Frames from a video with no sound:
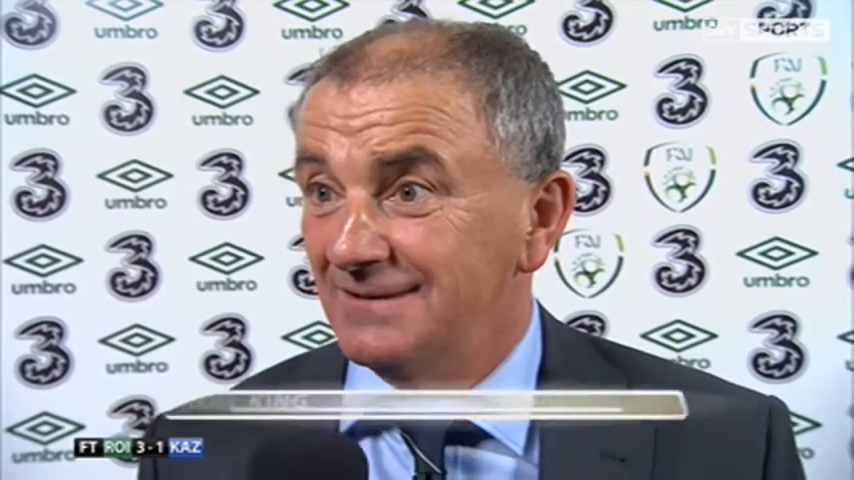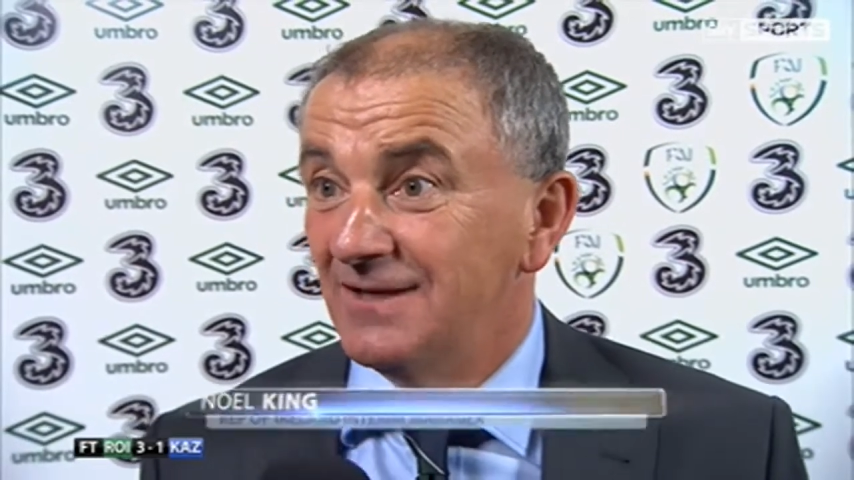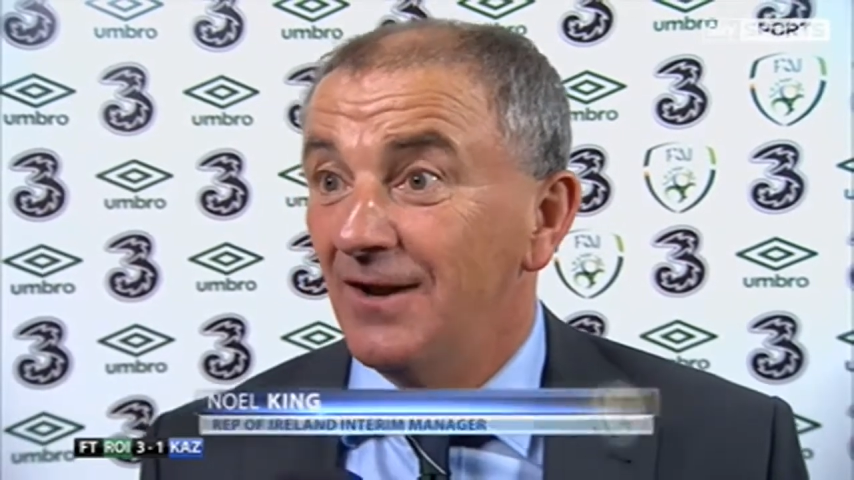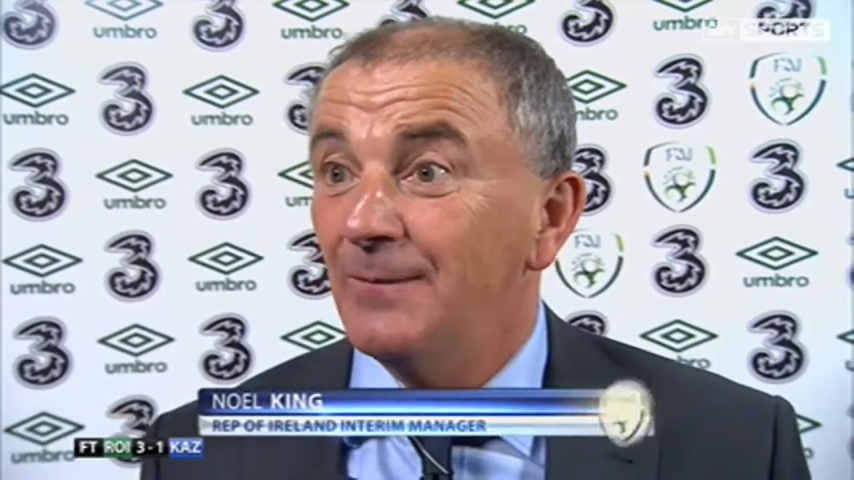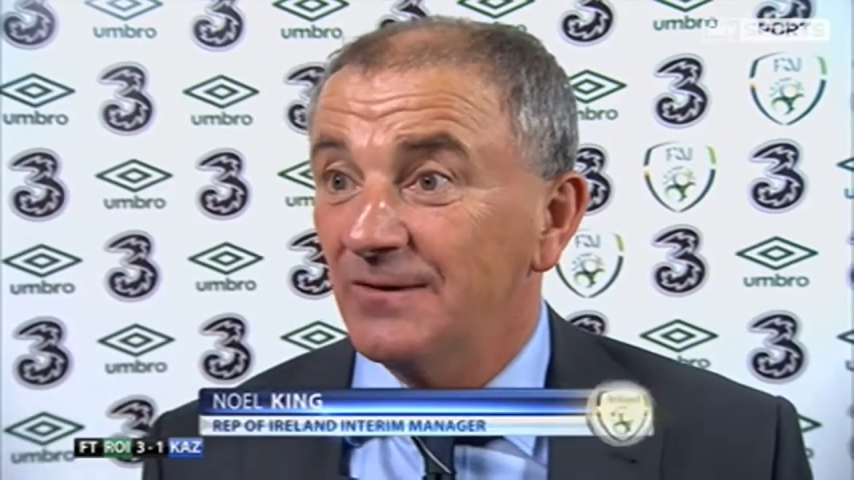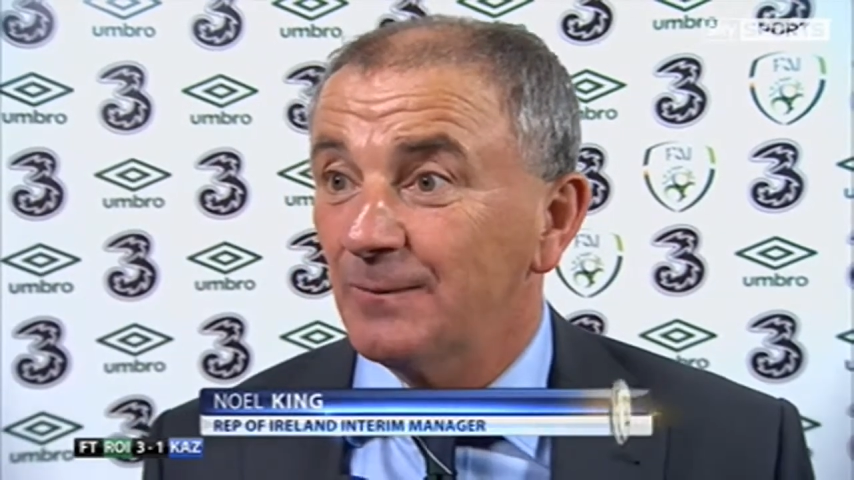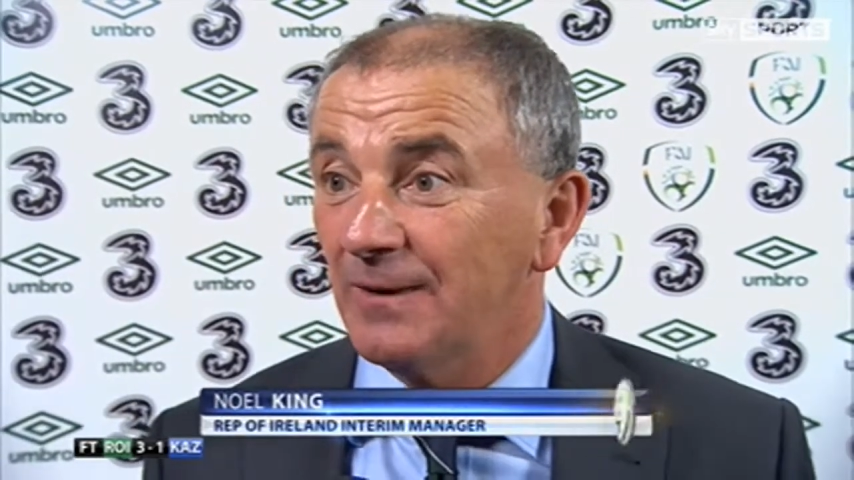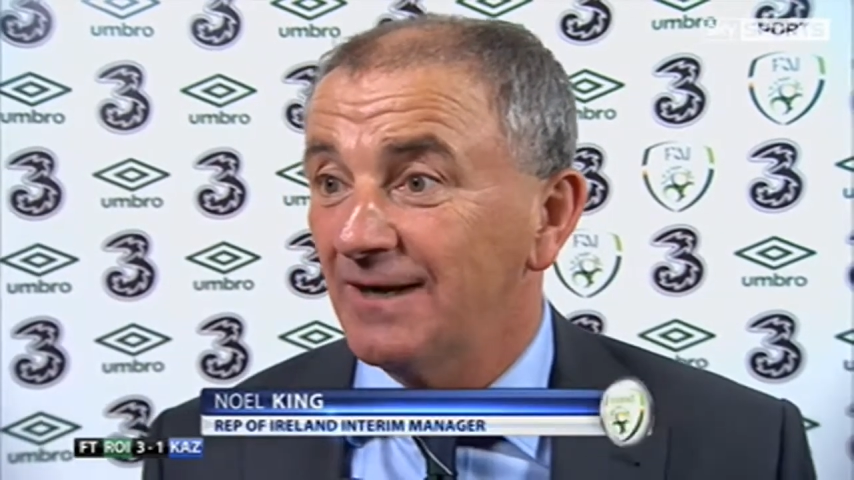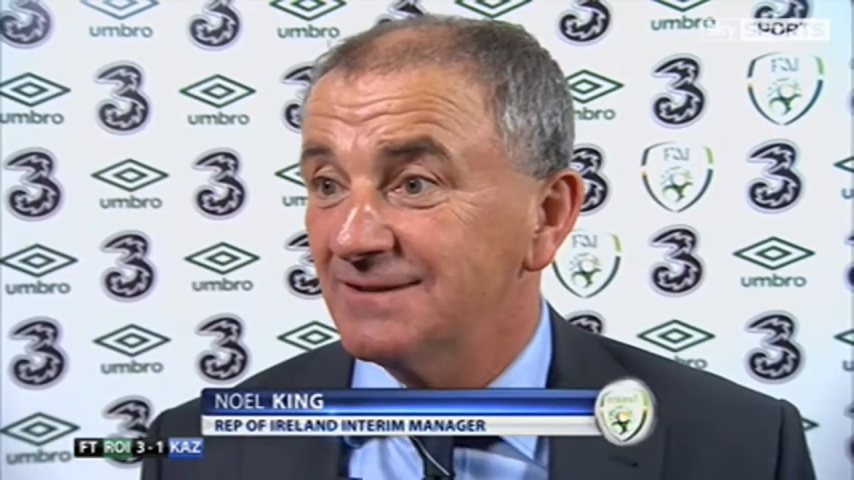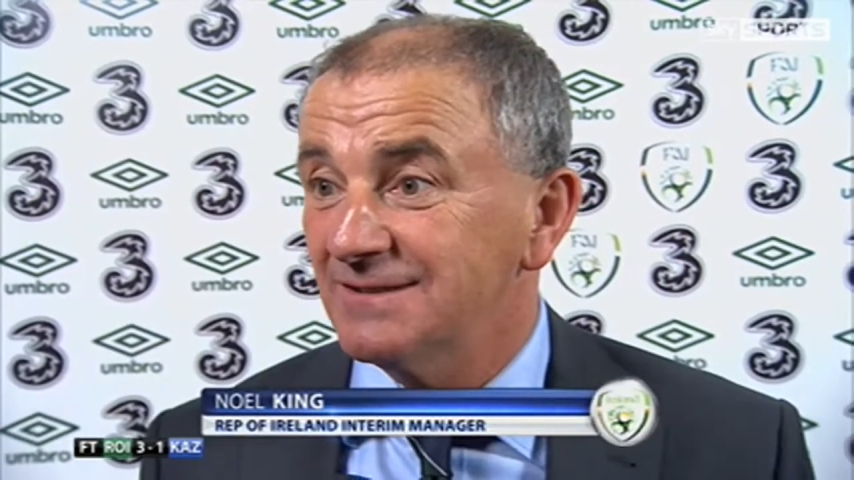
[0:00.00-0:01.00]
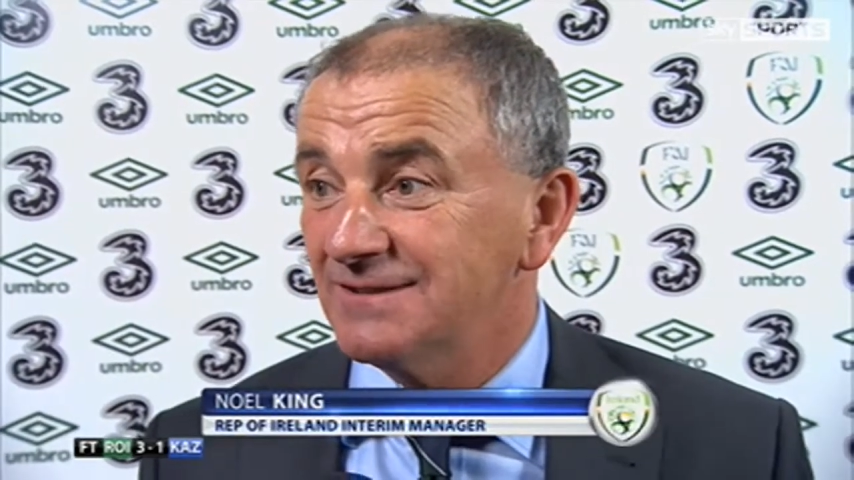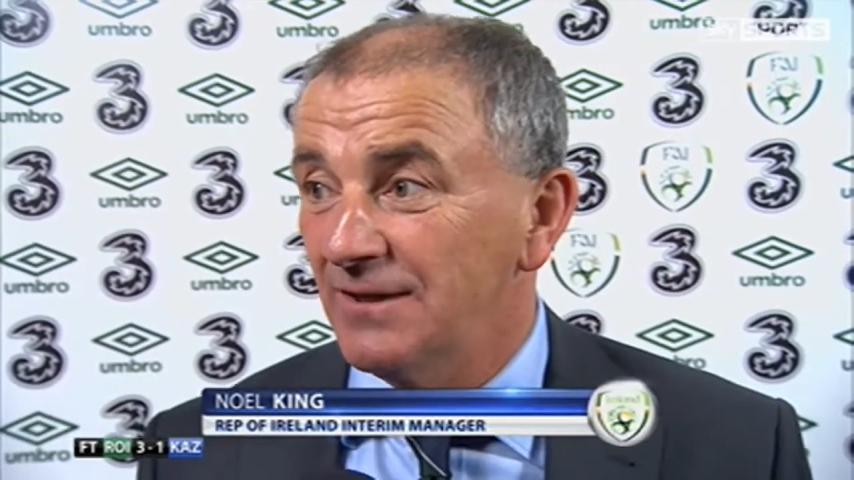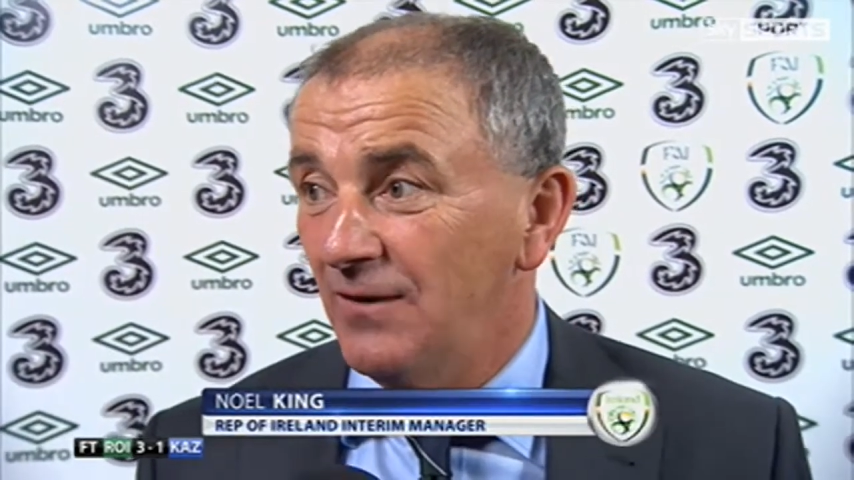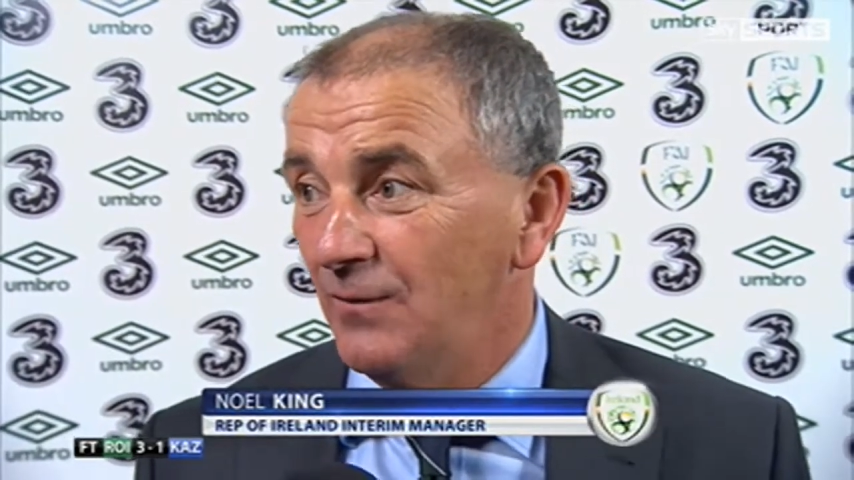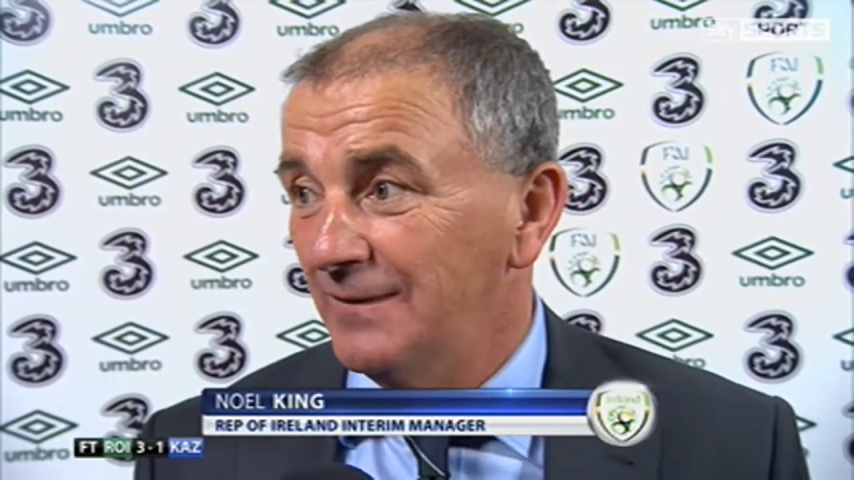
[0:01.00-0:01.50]
it's all about the players, as you
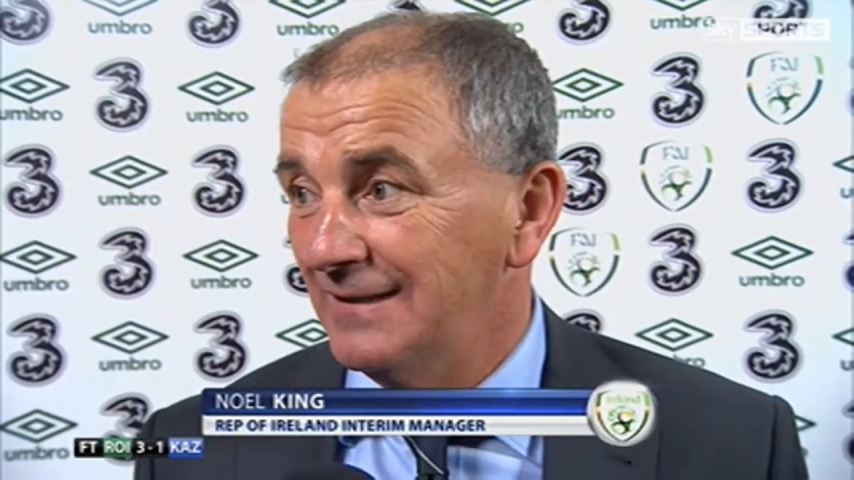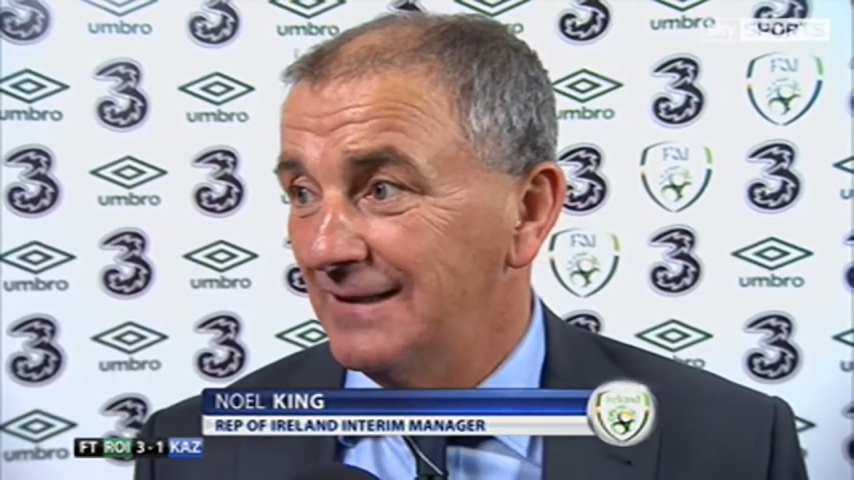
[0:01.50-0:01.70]
know.